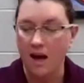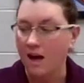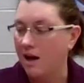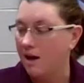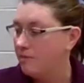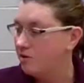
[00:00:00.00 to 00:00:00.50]

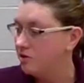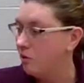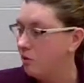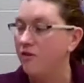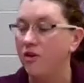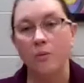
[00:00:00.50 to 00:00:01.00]
um,
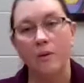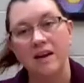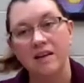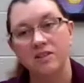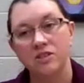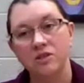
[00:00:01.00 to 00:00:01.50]
so if you
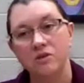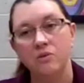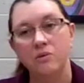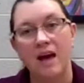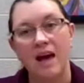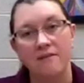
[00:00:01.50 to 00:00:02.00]
wanted
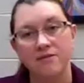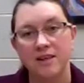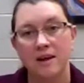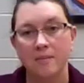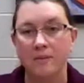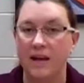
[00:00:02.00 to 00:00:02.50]
to have
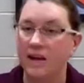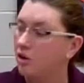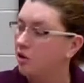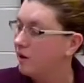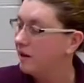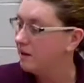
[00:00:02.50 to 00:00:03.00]
some like
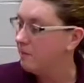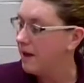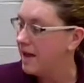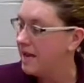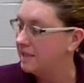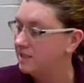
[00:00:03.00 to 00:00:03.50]
acrylic
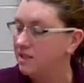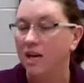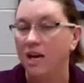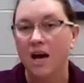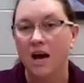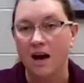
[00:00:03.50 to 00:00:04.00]
paint
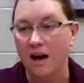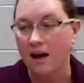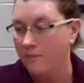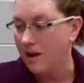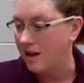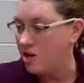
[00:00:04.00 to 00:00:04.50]

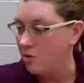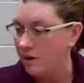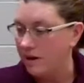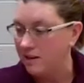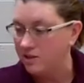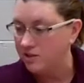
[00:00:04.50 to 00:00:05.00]
um, and you
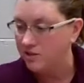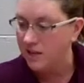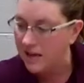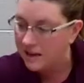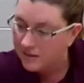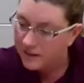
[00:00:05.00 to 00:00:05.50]
wanted to
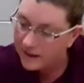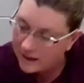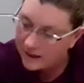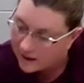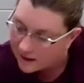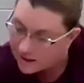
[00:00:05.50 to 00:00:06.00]
take like
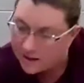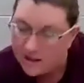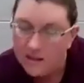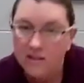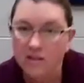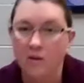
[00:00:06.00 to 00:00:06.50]
a
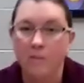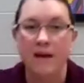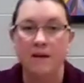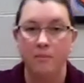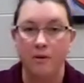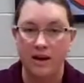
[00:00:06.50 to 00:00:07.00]
little
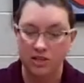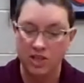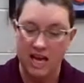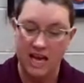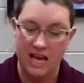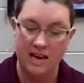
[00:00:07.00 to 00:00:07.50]

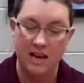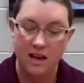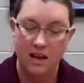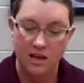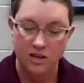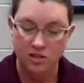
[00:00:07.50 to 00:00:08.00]
paintbrush and
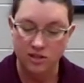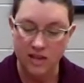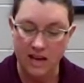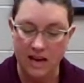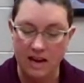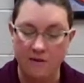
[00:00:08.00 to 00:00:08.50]

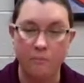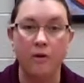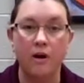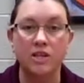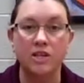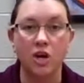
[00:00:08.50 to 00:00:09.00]
just kind of
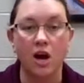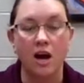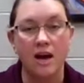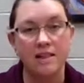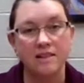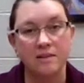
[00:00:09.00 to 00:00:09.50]
brush
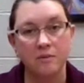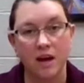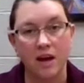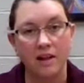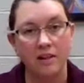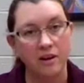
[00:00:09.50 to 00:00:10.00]
on some
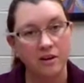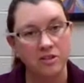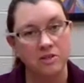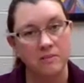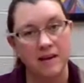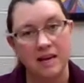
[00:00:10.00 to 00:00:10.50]
color
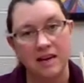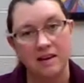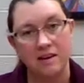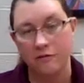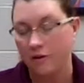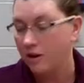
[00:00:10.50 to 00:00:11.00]
to make it
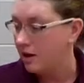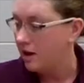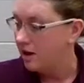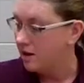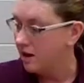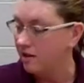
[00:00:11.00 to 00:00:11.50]
a different
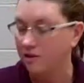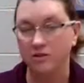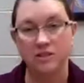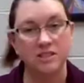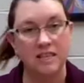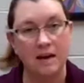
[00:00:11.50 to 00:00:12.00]

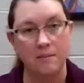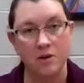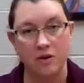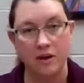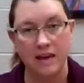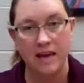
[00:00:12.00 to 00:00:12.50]
color stem,
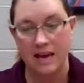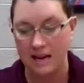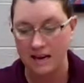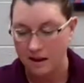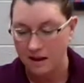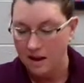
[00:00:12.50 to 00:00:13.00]
you
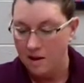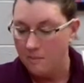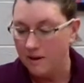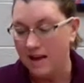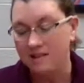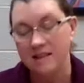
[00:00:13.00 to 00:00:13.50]
can.
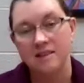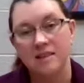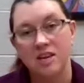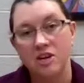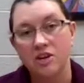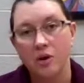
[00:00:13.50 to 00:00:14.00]
But as I
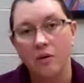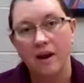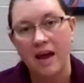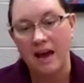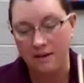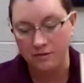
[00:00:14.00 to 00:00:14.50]
said, you
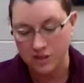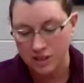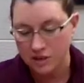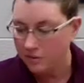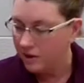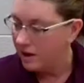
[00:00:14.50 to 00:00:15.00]
don't have
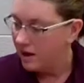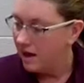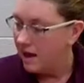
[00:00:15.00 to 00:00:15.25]
to.